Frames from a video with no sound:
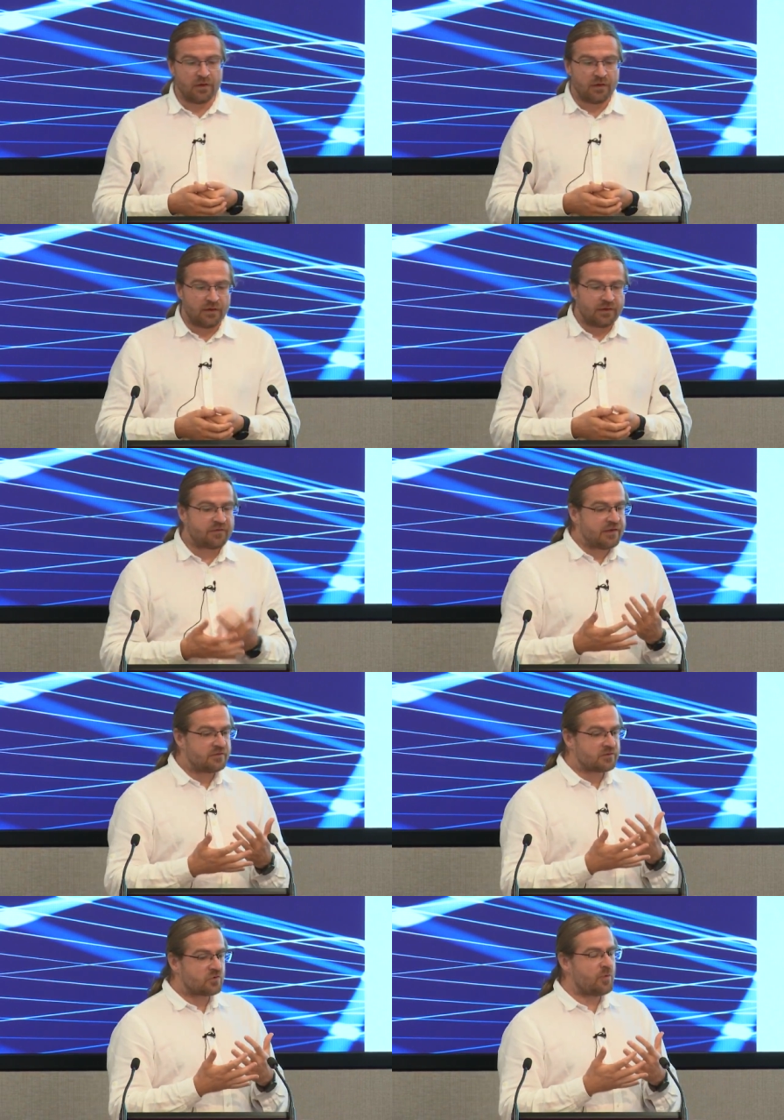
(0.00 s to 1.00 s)
And
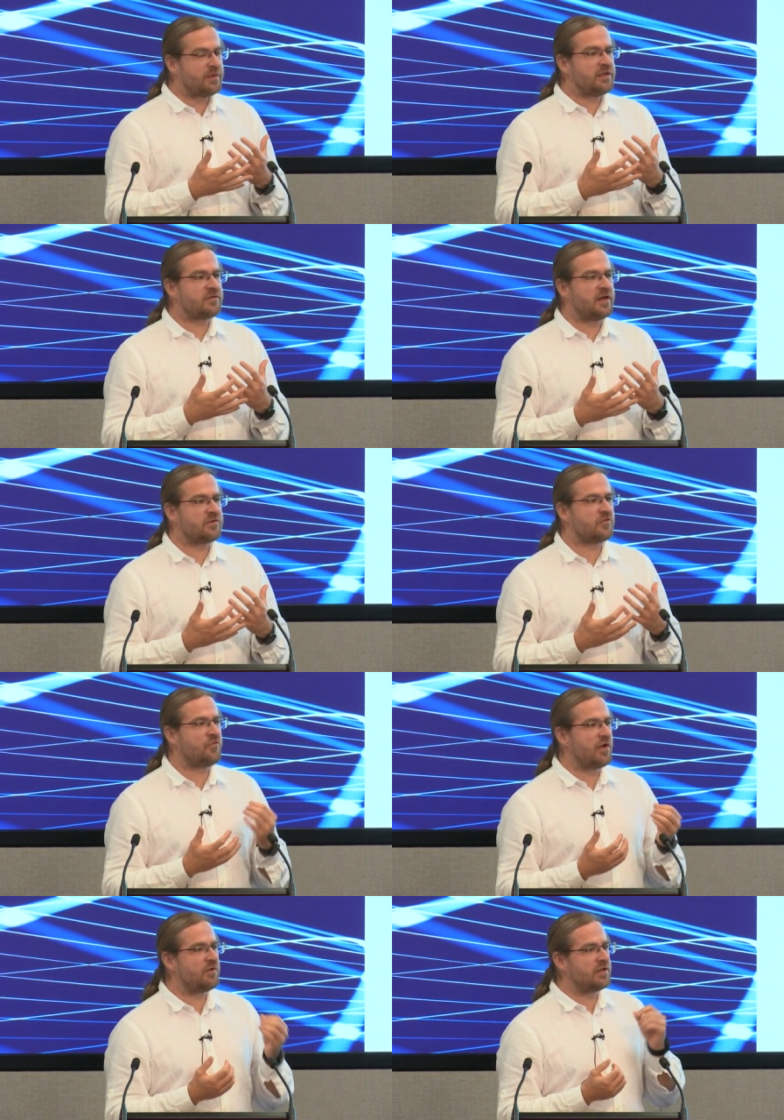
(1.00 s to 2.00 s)
then Kubernetes has a
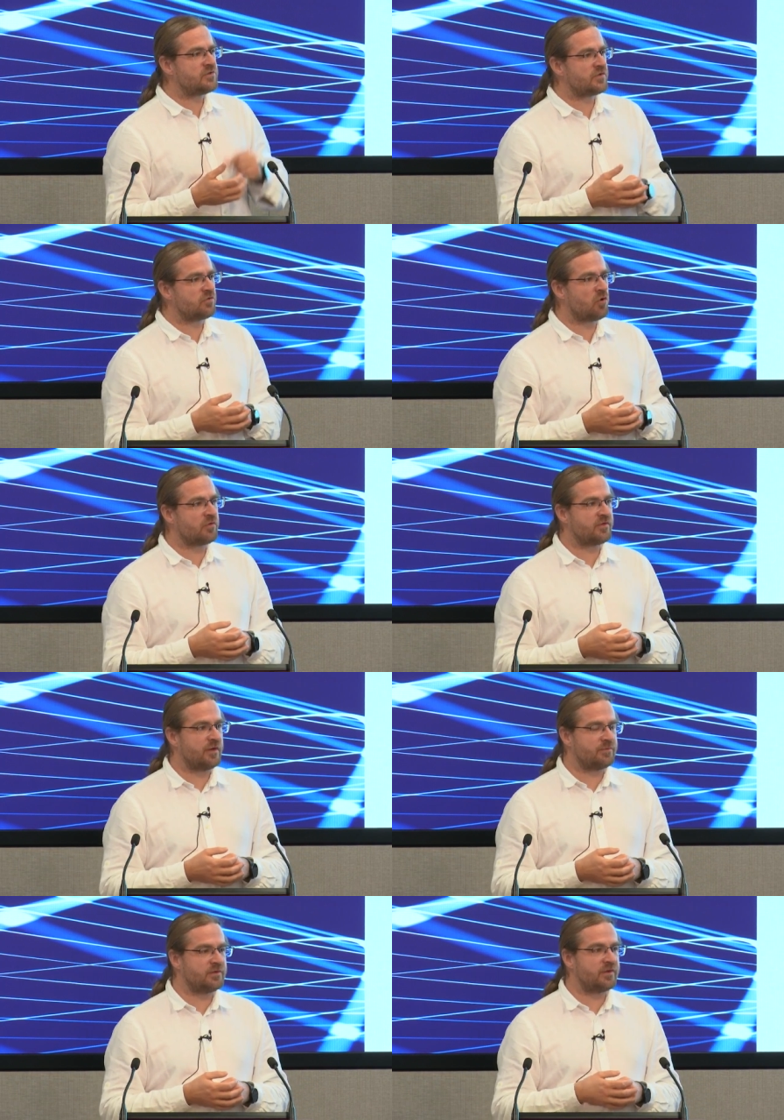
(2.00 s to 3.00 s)
very interesting
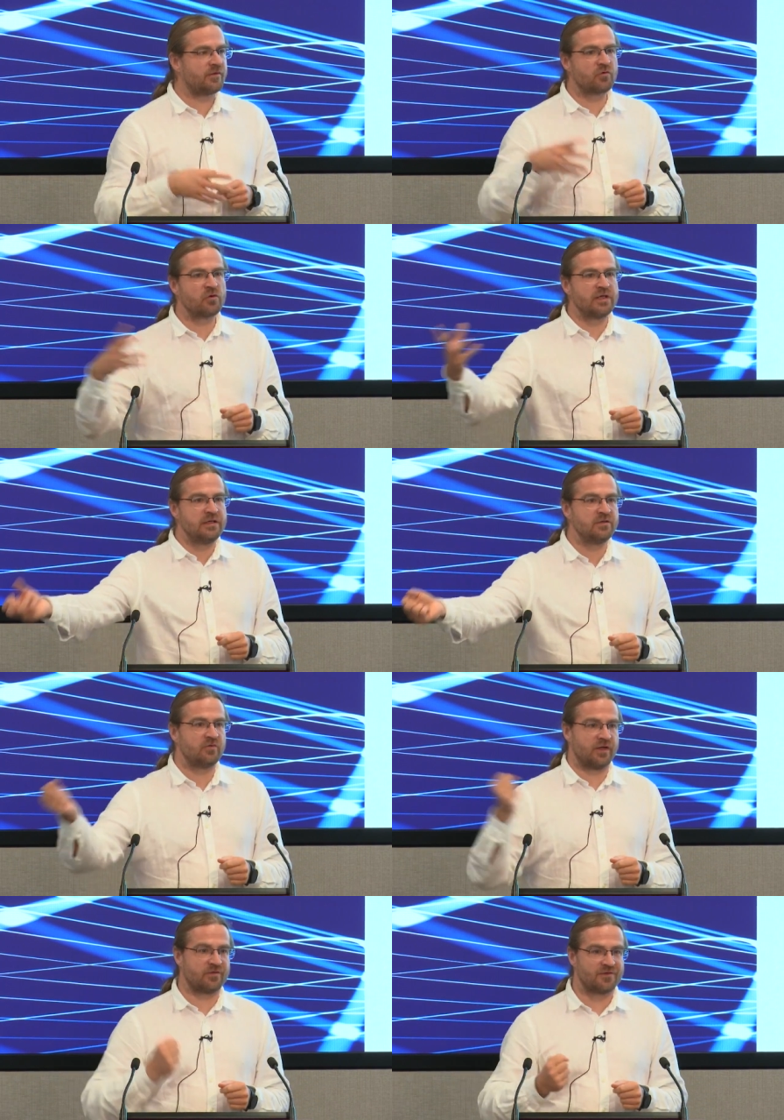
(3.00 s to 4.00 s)
concept that is called
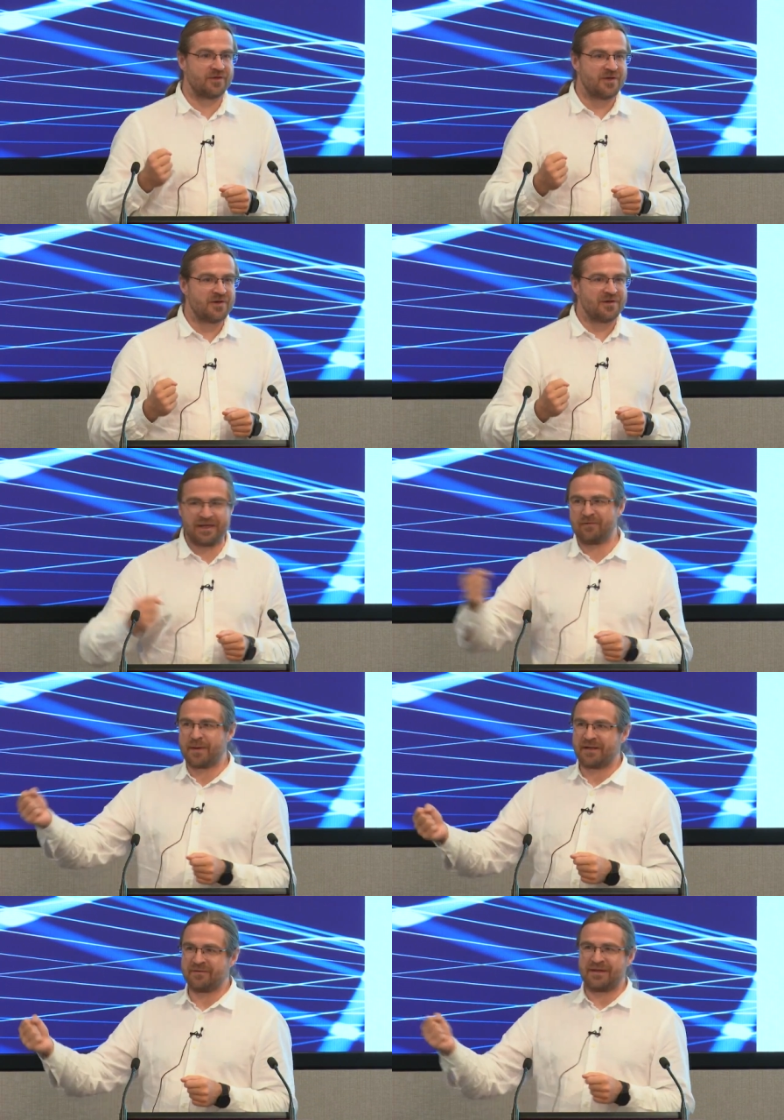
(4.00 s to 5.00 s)
ingress. And
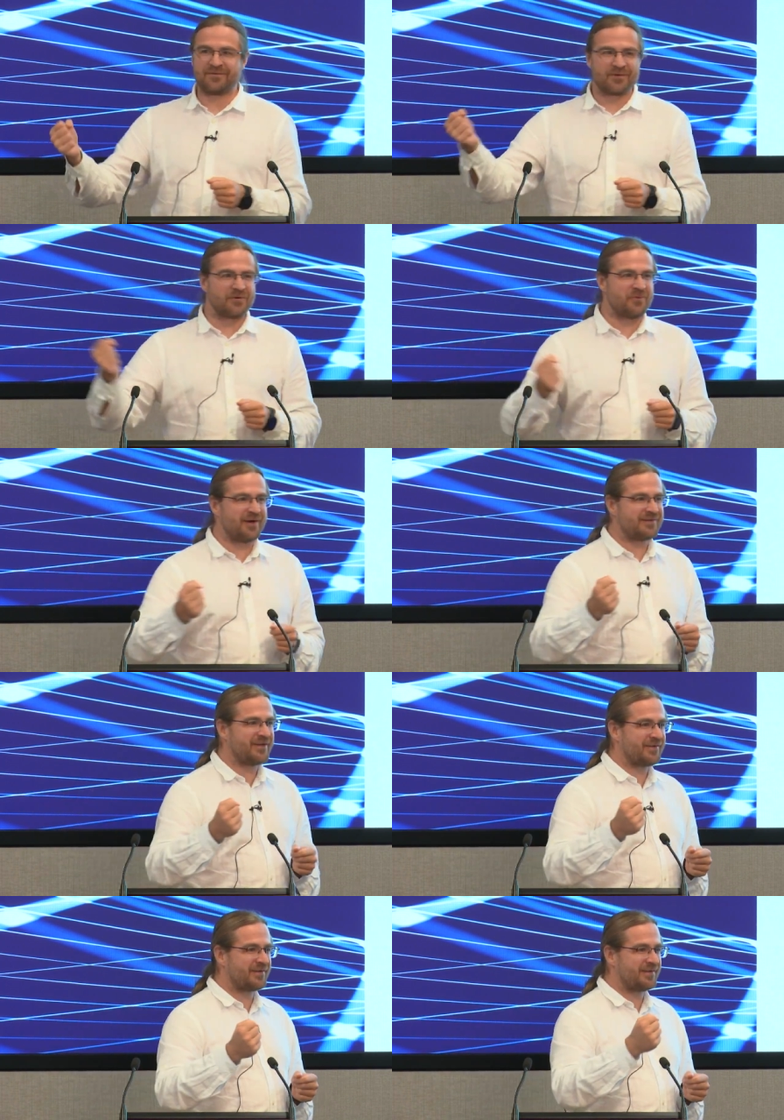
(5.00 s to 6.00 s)
everybody in the networking world
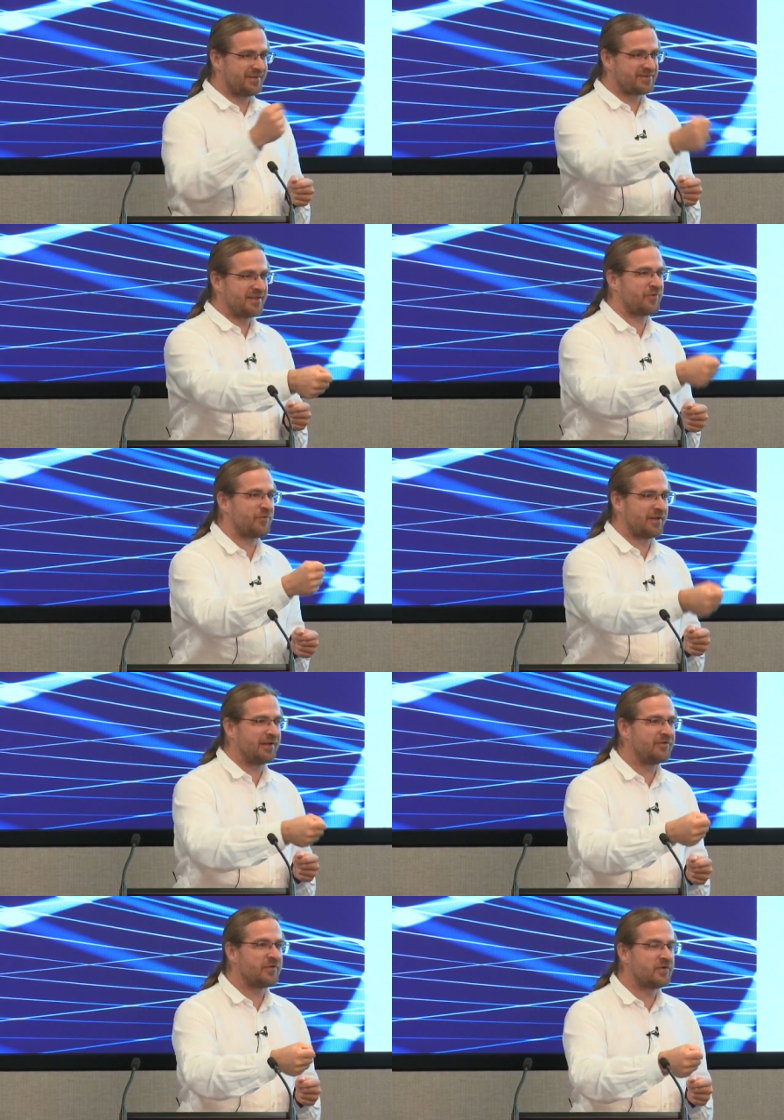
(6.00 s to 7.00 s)
has an understanding of what an
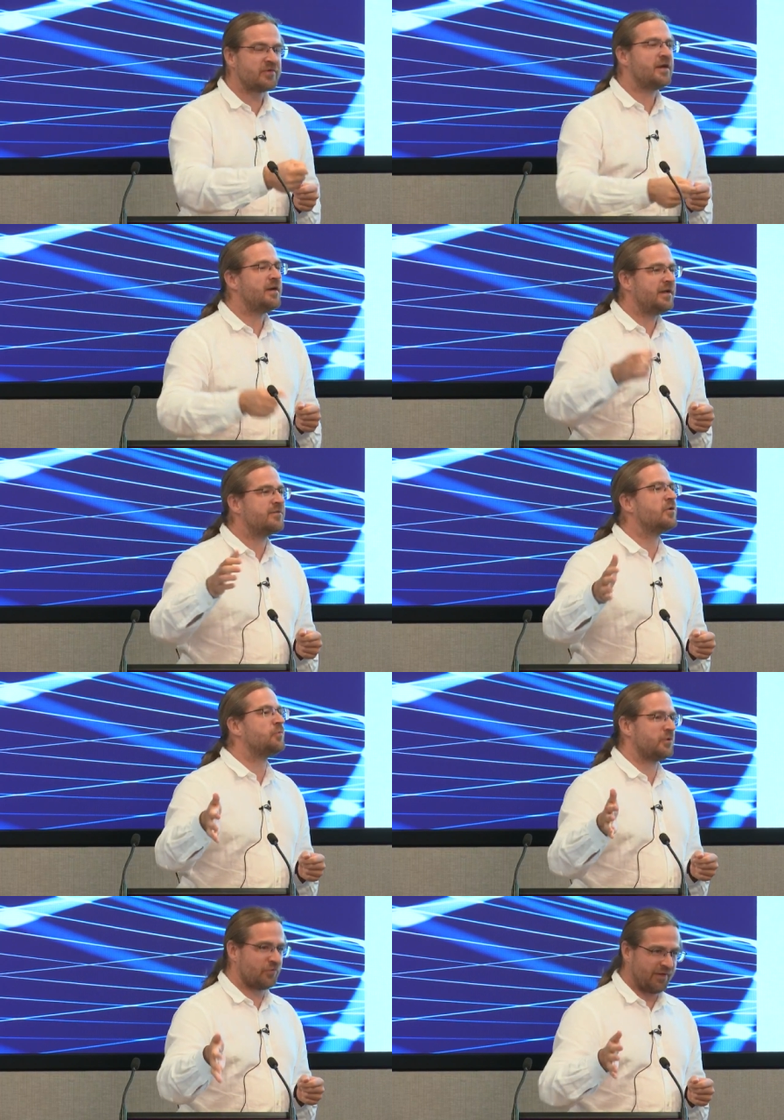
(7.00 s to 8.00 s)
ingress is. It's not
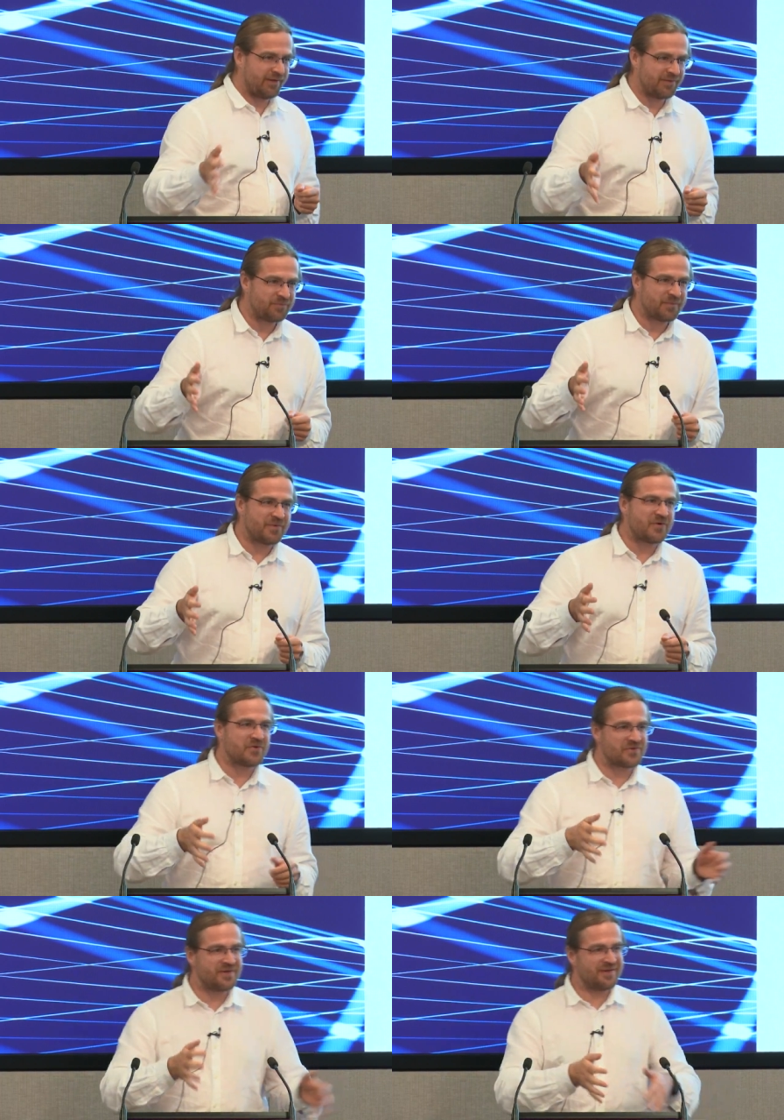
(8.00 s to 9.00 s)
what you think,
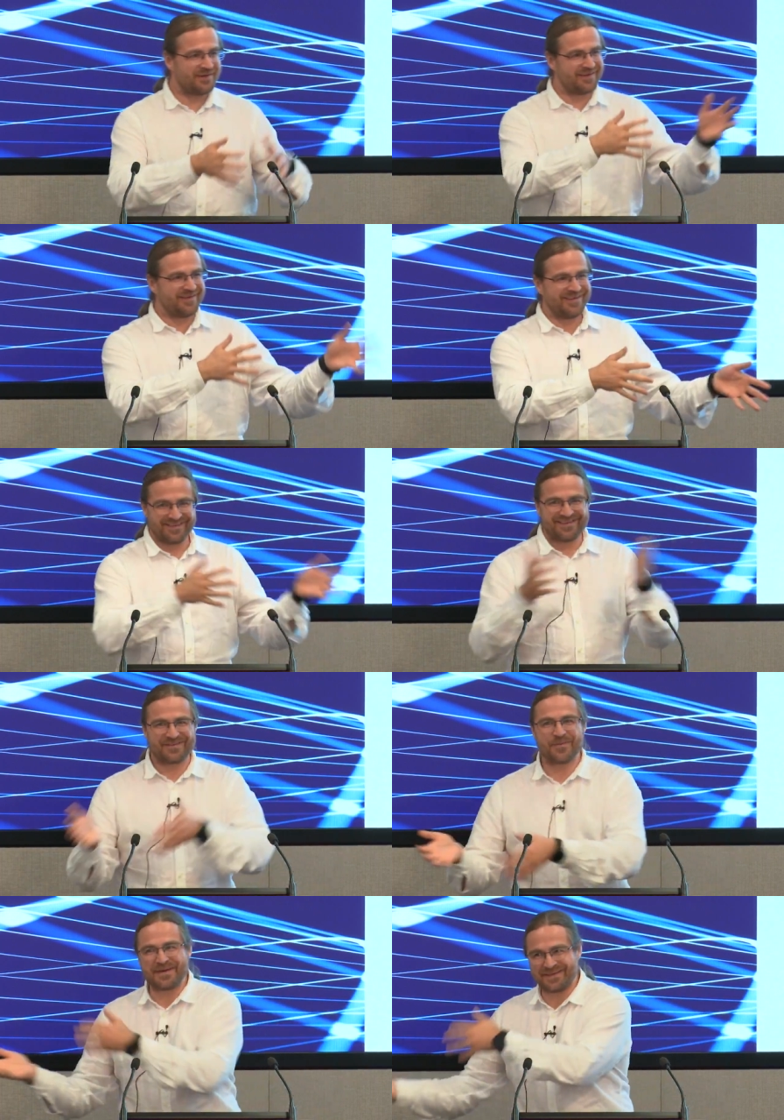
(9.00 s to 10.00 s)
because it's
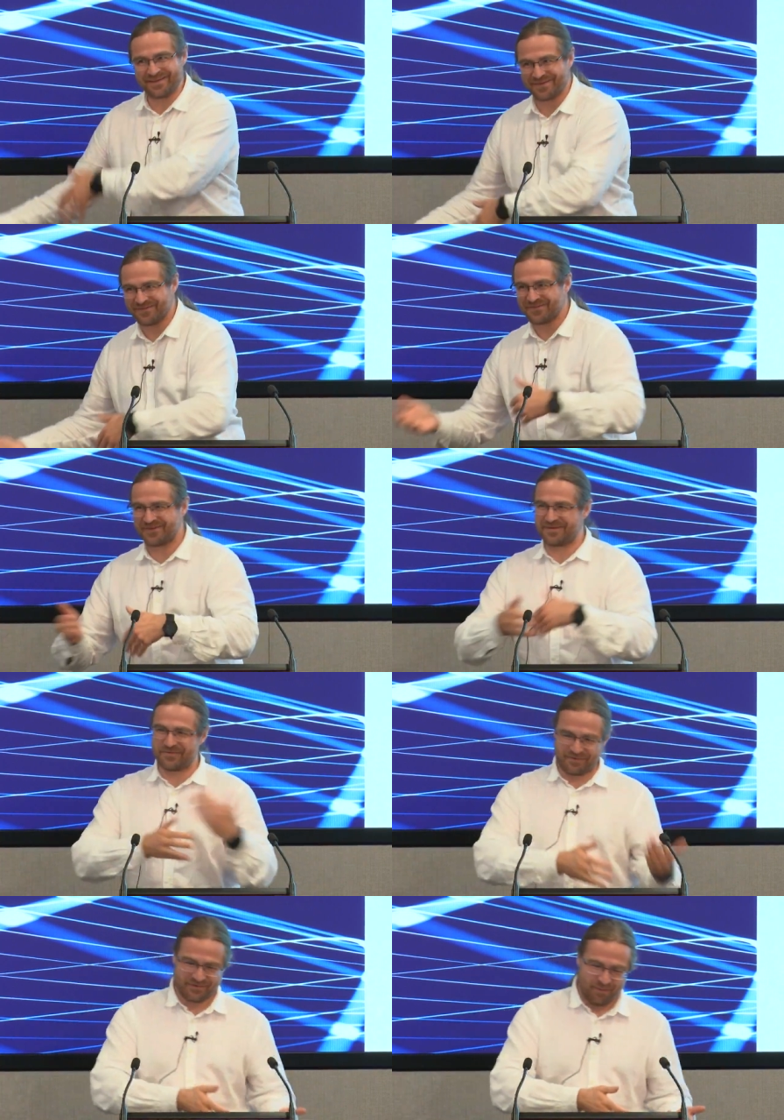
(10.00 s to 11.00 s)
Kubernetes, so it's
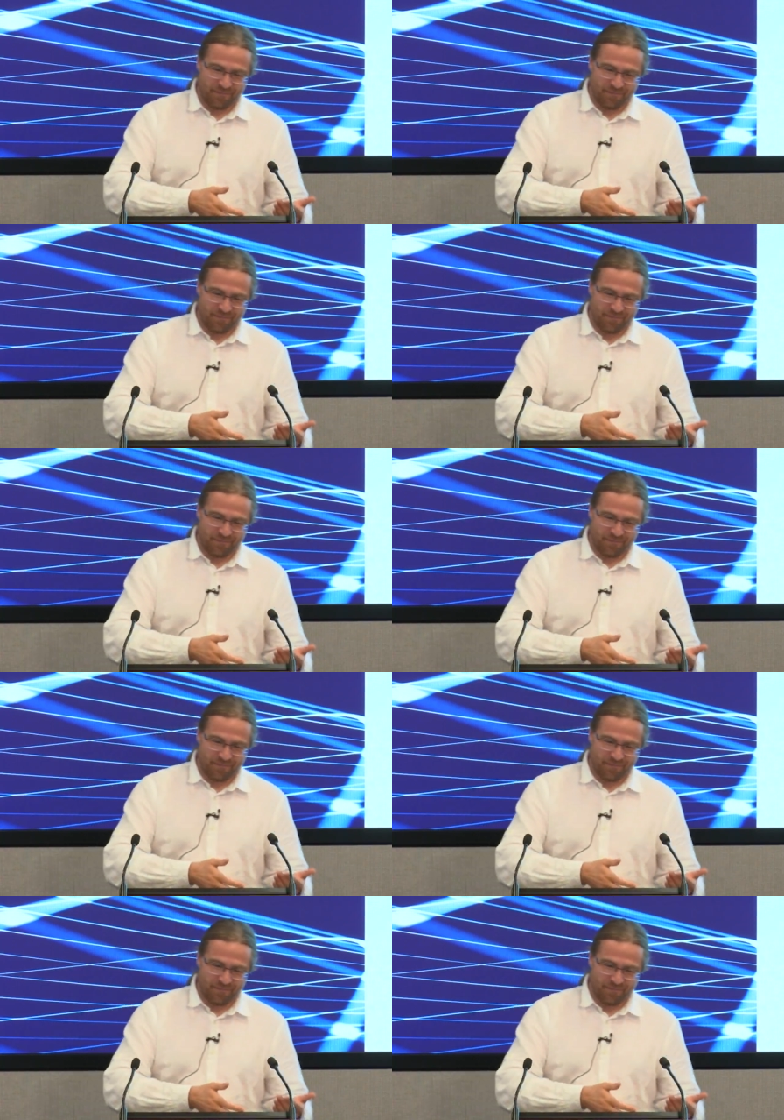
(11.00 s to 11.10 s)
different.